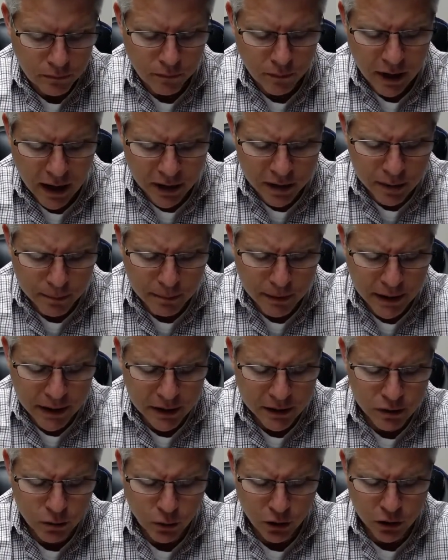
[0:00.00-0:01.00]
And the
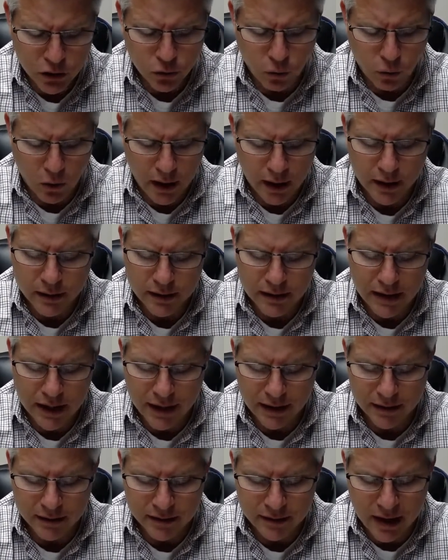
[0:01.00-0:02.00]
beast which was and
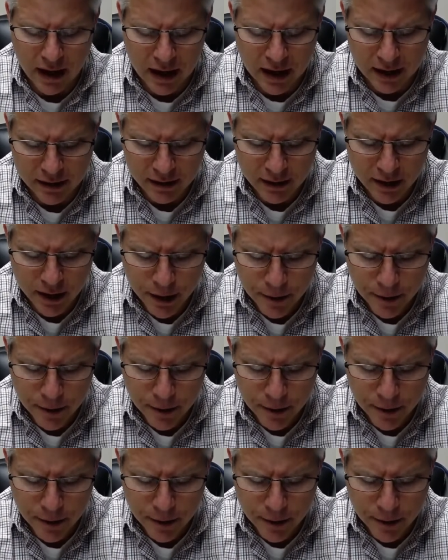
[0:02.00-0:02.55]
is not